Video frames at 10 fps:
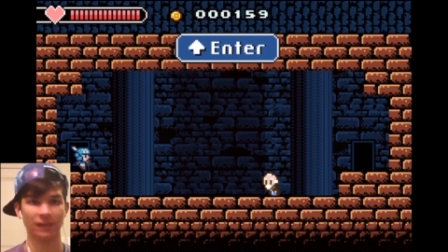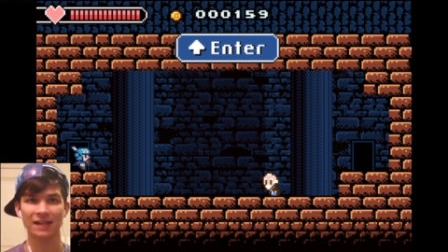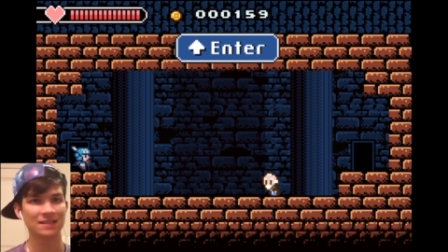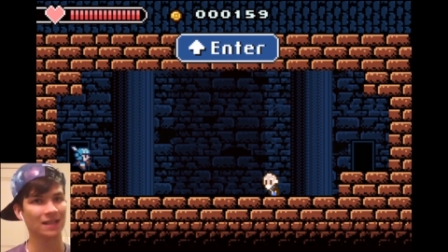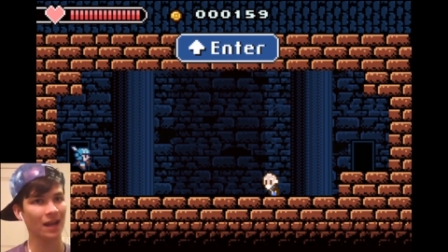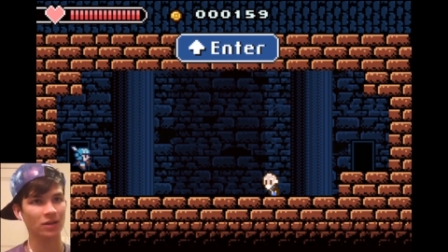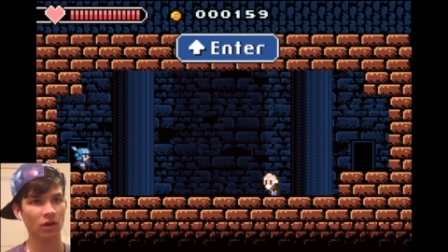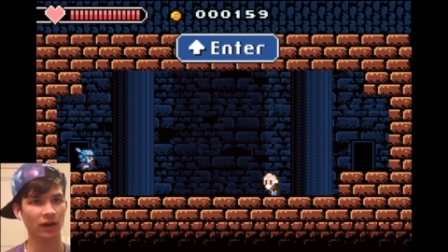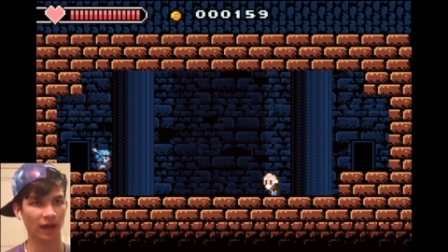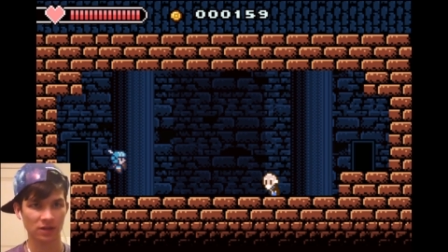It's not a
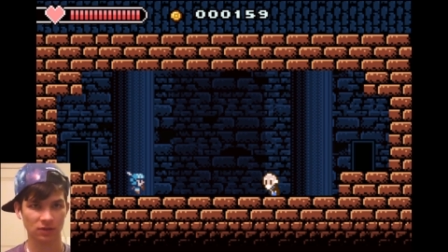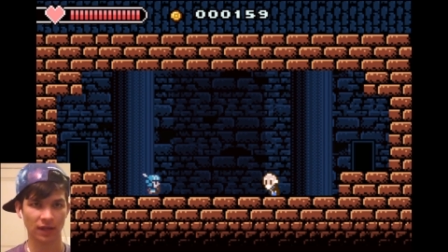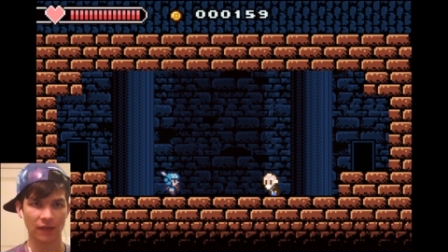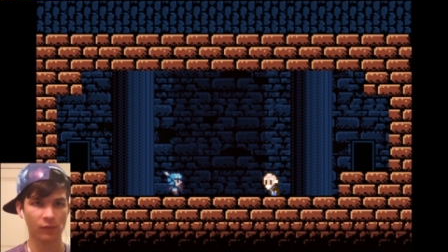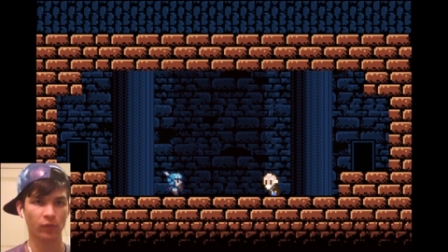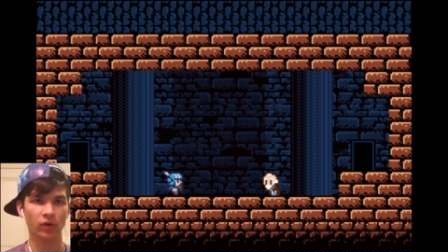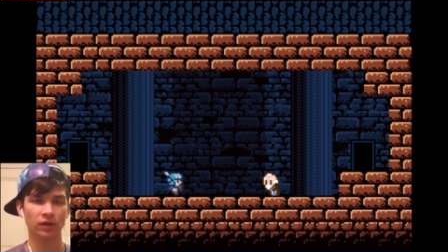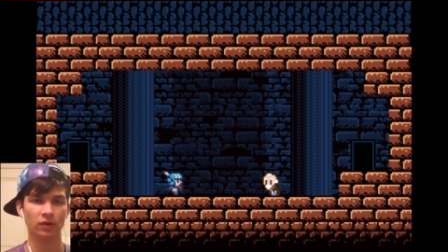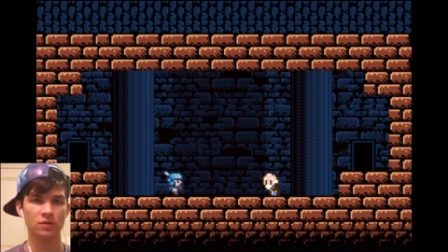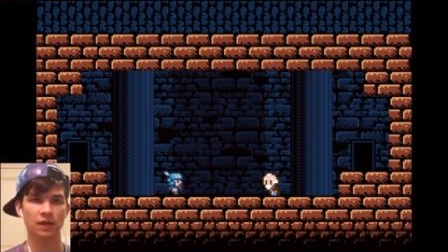dark castle, I can't be
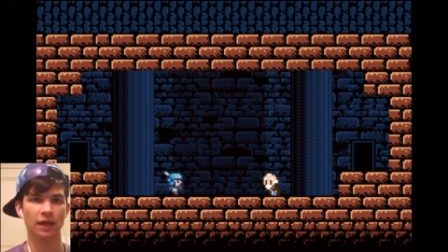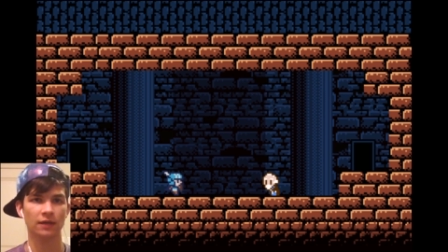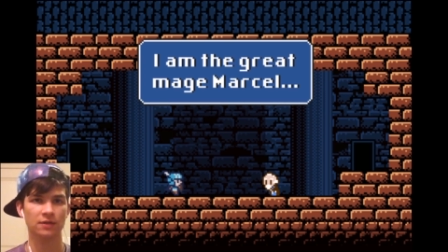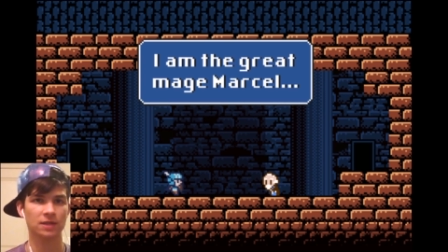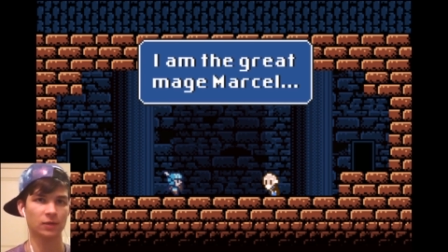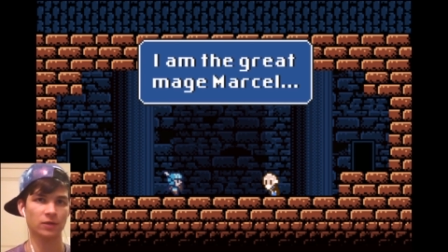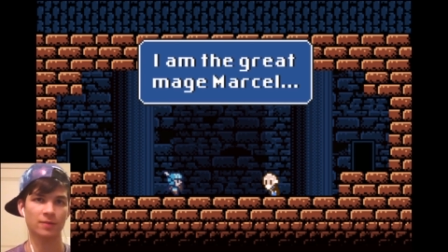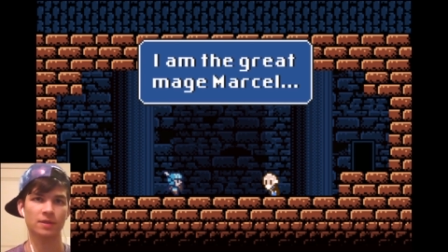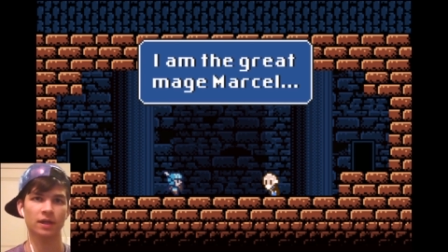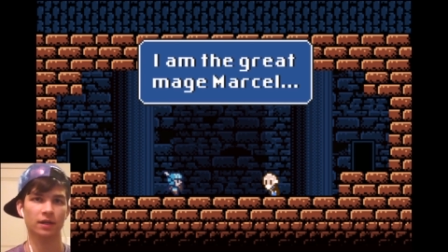putting those kind of
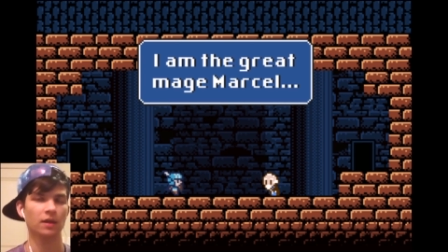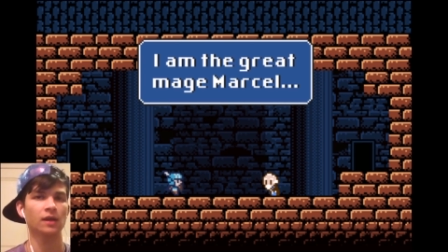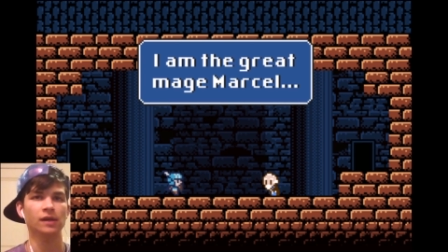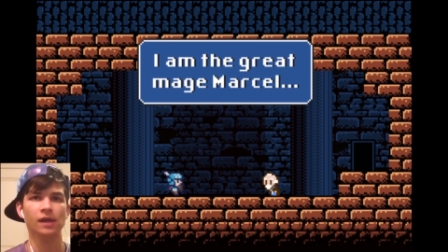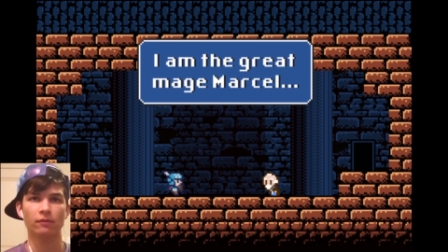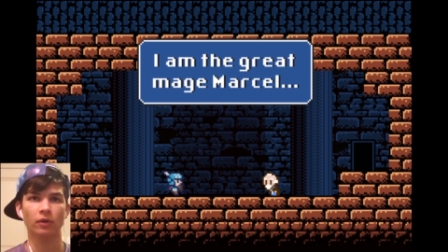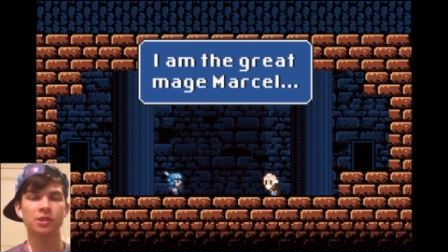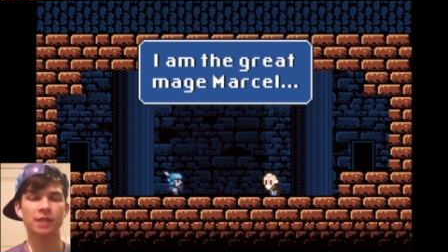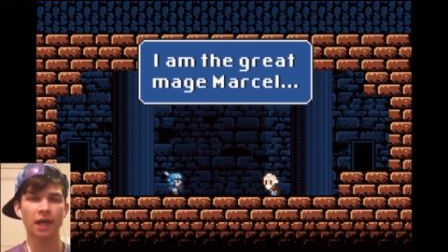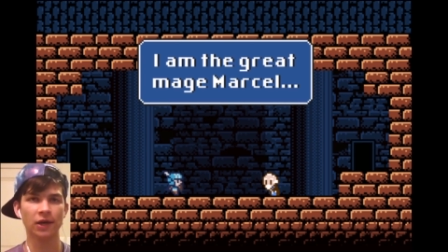stereotypes on it.
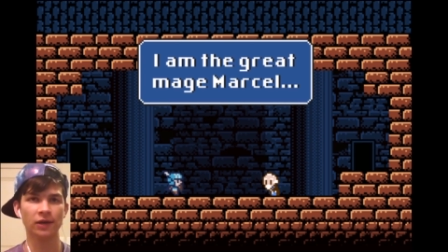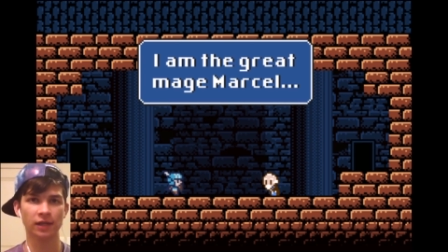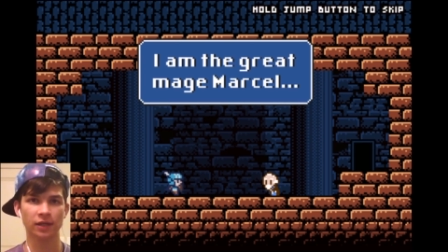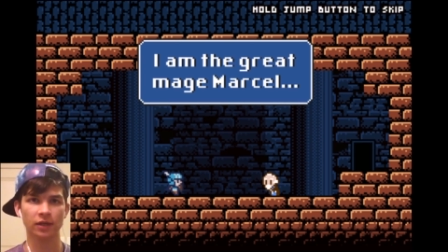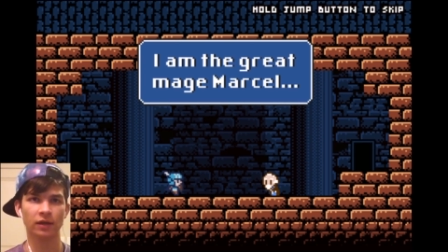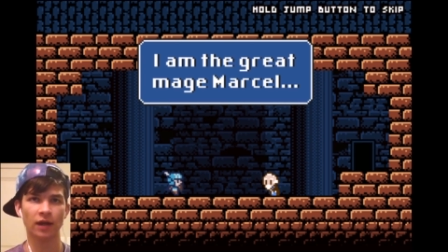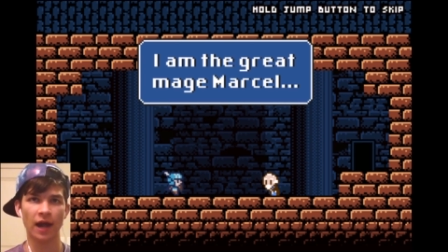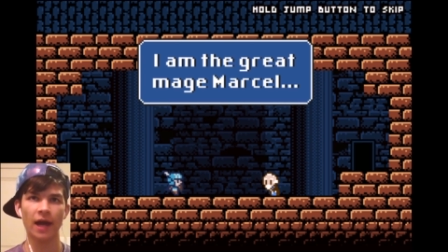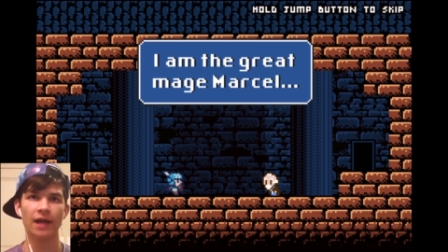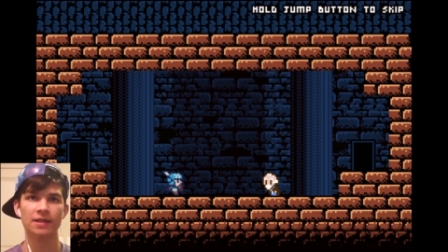Marcel here
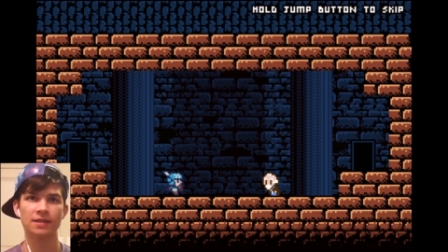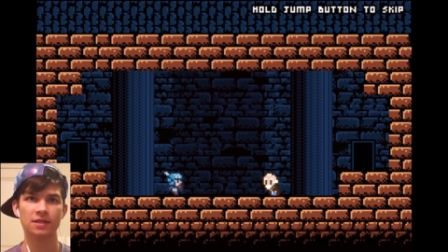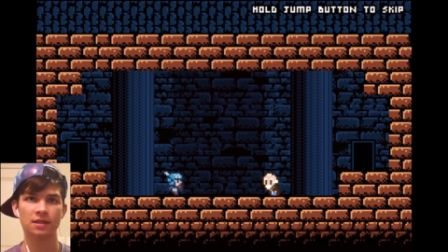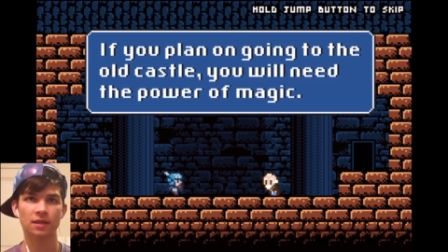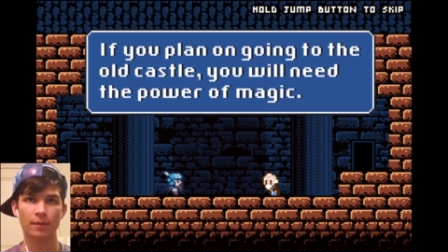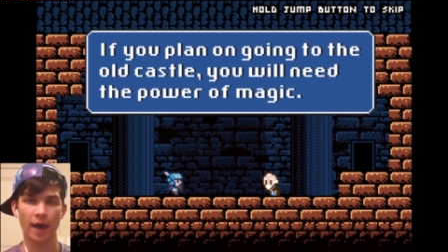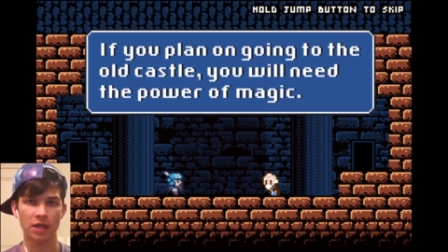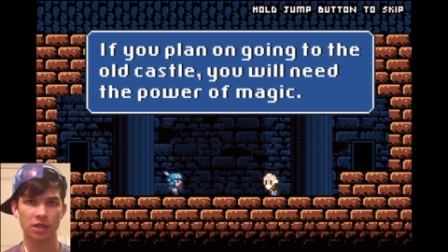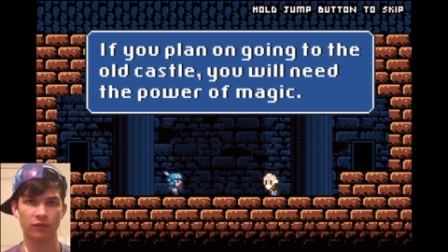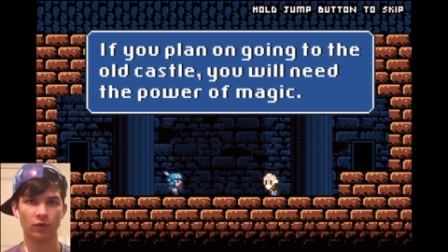has the magic